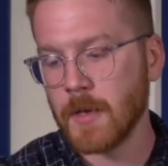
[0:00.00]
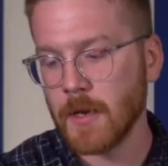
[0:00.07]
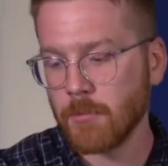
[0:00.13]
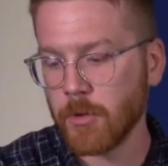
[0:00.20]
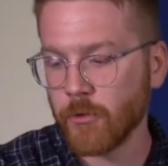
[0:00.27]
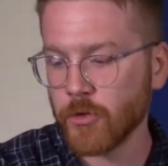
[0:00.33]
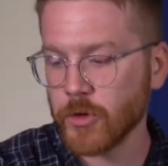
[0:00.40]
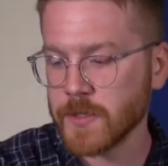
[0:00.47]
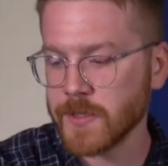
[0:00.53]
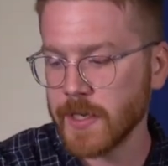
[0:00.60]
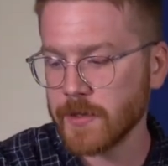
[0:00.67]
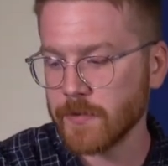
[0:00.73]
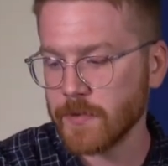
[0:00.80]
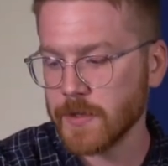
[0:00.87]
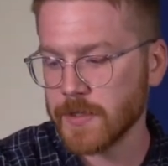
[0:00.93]
But for the sake
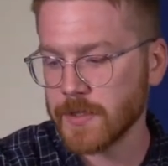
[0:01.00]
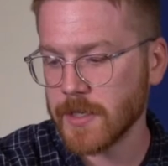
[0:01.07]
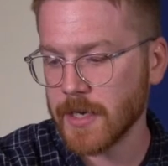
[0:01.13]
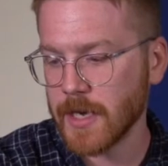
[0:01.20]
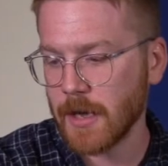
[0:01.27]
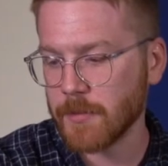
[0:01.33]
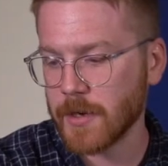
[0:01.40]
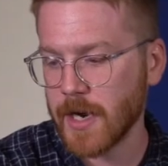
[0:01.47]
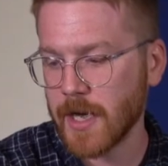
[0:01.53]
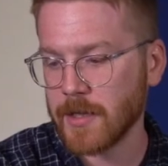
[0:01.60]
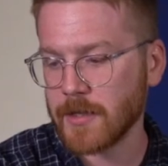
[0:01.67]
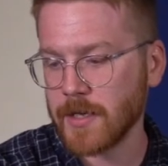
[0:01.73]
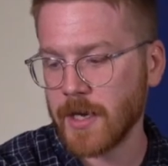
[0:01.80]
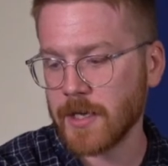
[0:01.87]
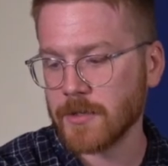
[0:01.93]
of this thing, I'm going to add
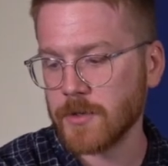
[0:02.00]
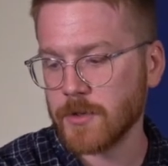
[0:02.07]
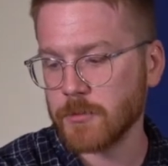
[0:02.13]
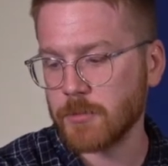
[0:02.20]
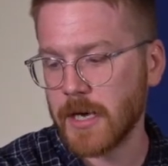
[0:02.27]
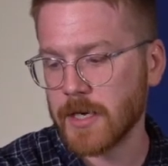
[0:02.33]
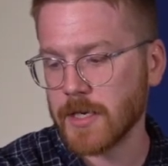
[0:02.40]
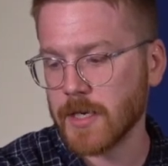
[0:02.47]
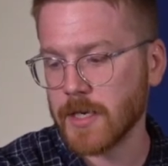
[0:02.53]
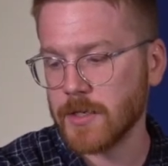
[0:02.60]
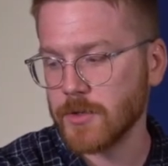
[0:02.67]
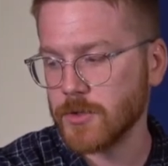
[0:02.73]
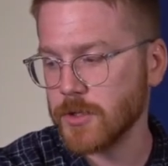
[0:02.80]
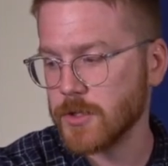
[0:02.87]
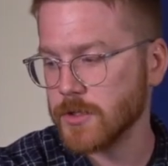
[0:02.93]
the eighth notes back in
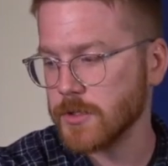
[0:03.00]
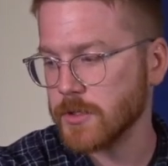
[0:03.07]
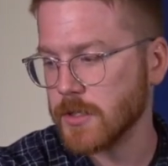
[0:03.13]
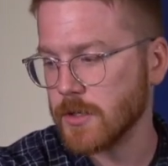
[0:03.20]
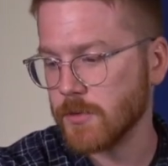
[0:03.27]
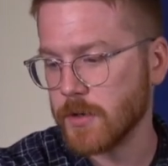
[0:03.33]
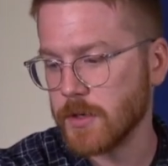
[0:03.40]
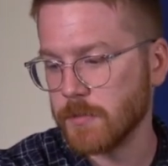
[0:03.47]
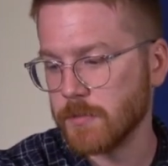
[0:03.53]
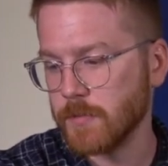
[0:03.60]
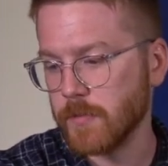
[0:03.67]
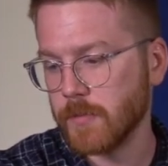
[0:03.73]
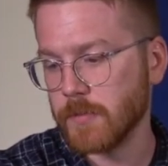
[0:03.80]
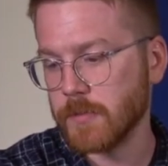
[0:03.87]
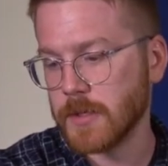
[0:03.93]
just because I want to
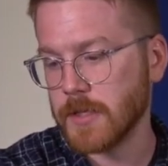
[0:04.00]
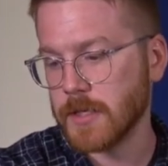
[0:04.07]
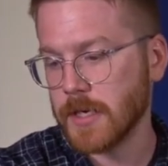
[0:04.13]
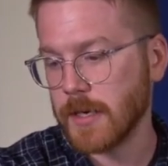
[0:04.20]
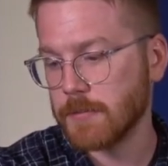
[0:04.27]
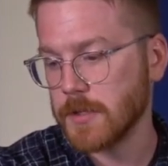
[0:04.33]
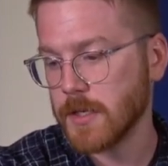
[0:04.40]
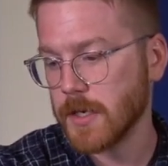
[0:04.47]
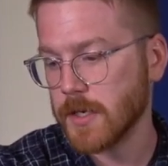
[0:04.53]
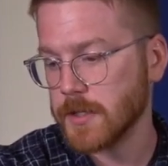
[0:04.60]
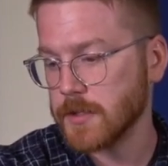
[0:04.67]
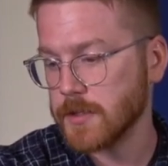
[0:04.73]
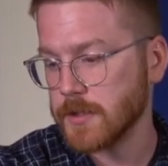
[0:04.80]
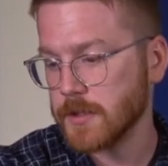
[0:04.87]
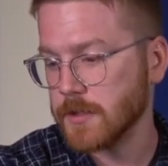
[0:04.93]
be kept
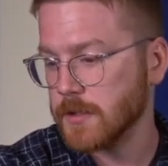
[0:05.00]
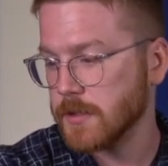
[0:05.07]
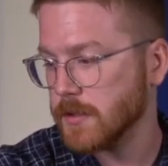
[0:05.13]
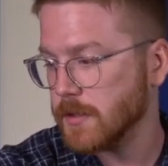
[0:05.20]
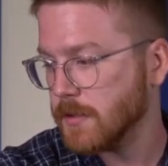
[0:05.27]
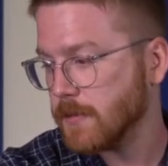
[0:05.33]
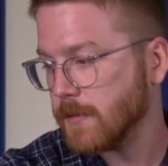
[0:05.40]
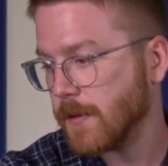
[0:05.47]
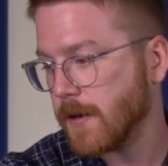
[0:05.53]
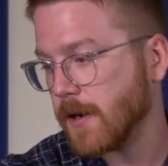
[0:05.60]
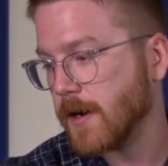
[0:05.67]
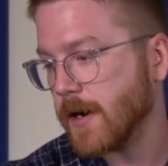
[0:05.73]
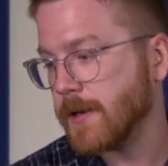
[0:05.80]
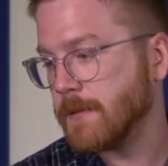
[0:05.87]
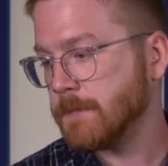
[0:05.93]
honest. All
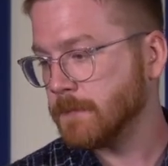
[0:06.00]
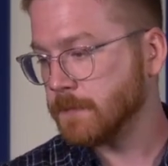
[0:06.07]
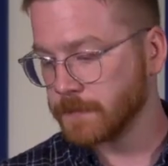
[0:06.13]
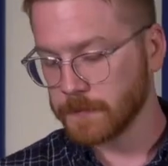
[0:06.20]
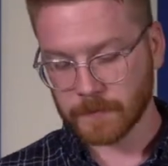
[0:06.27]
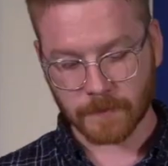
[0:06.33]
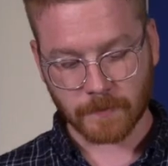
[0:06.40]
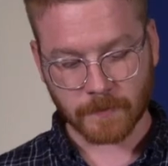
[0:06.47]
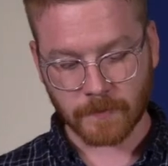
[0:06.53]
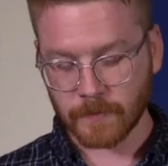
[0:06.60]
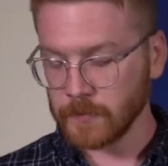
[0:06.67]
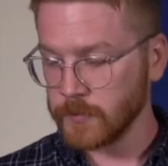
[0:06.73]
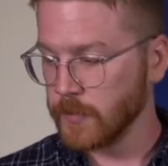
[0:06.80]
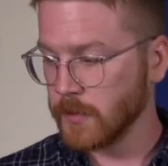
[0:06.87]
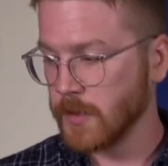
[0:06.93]
right.
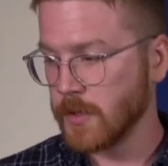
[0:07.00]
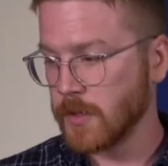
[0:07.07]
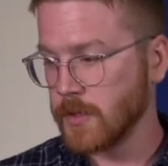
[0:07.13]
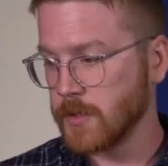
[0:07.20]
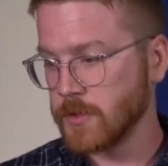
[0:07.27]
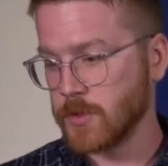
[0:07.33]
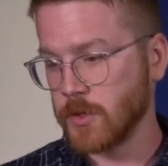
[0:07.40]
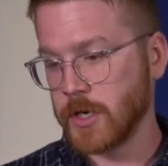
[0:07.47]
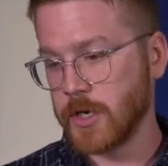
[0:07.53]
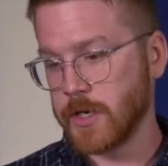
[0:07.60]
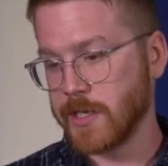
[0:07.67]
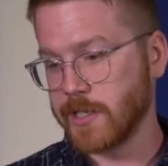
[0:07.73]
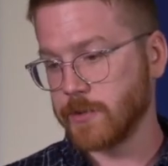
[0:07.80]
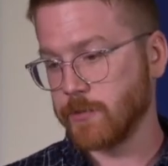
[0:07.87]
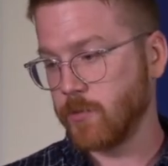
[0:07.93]
So here it
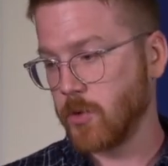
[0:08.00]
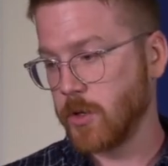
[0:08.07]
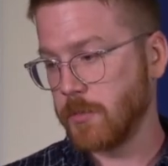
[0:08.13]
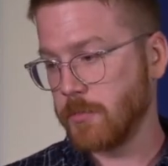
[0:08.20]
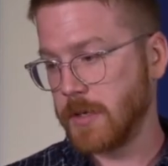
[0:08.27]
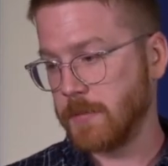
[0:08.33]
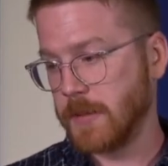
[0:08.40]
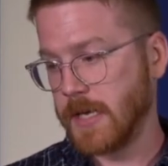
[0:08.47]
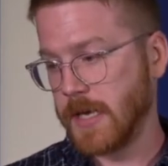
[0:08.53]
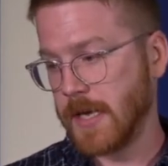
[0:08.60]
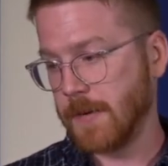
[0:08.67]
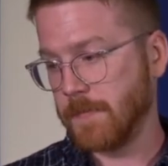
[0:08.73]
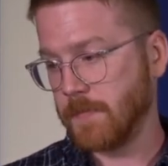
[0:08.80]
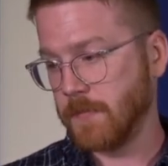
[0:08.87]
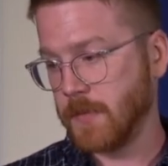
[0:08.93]
is, 40 BPM.